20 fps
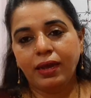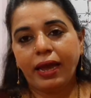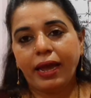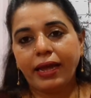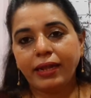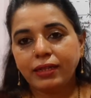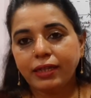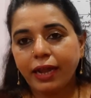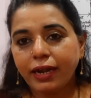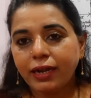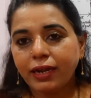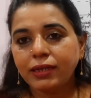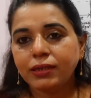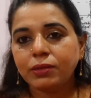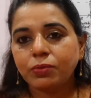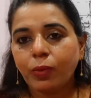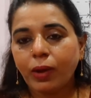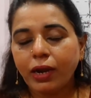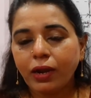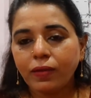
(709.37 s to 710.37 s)
And that
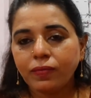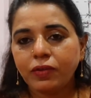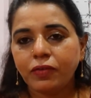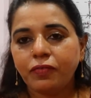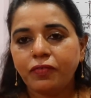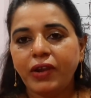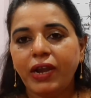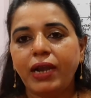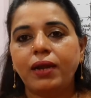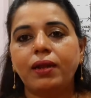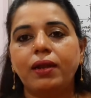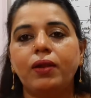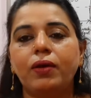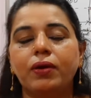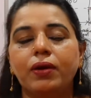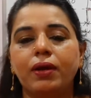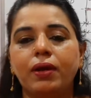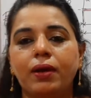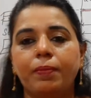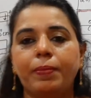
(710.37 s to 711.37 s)
is one of the field
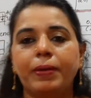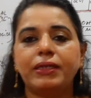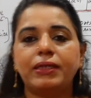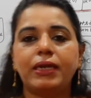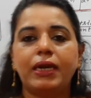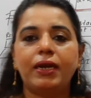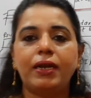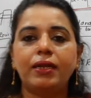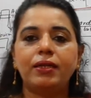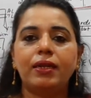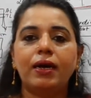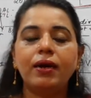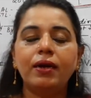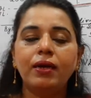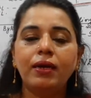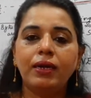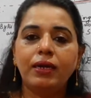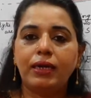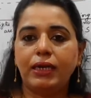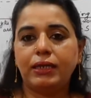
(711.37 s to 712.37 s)
look, uh, present in the
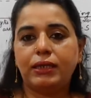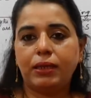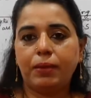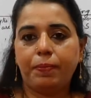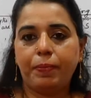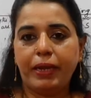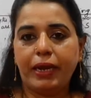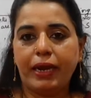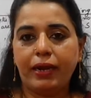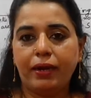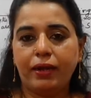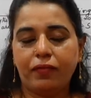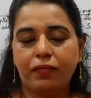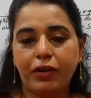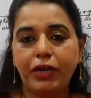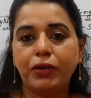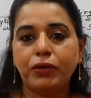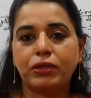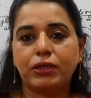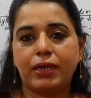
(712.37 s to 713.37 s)
TCP header
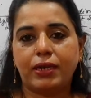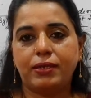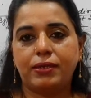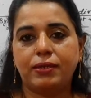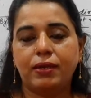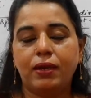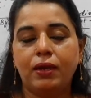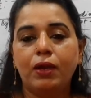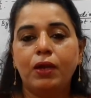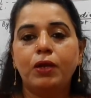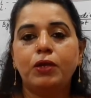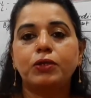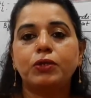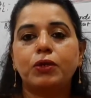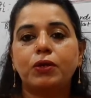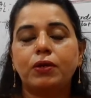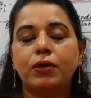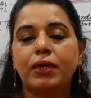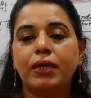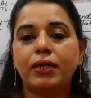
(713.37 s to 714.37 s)
window size.
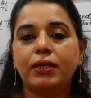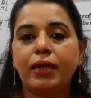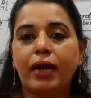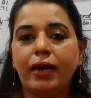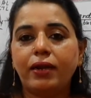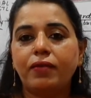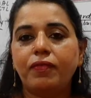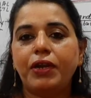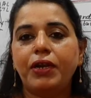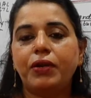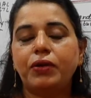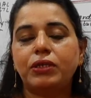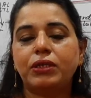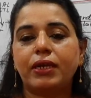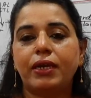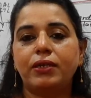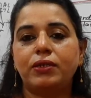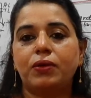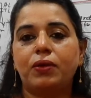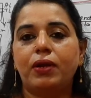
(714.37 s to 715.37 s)
So in that window
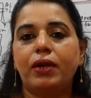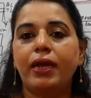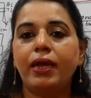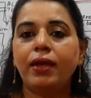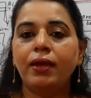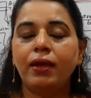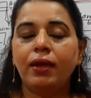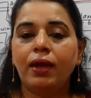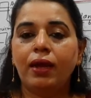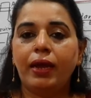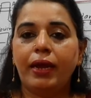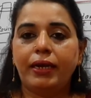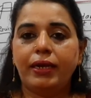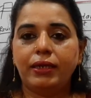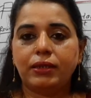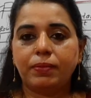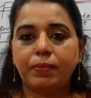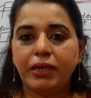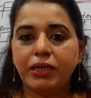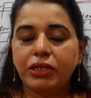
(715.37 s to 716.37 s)
size only, it
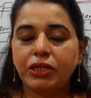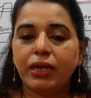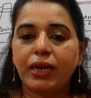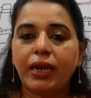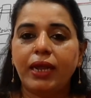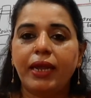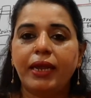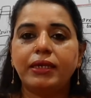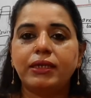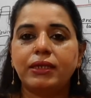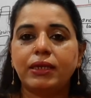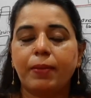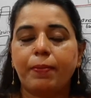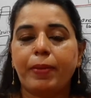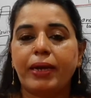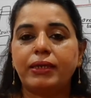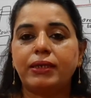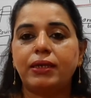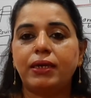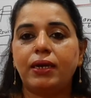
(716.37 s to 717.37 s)
is mentioning its
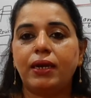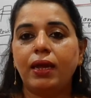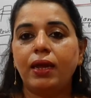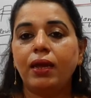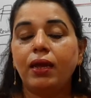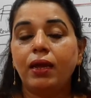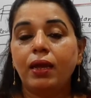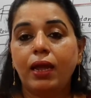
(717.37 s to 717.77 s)
capacity.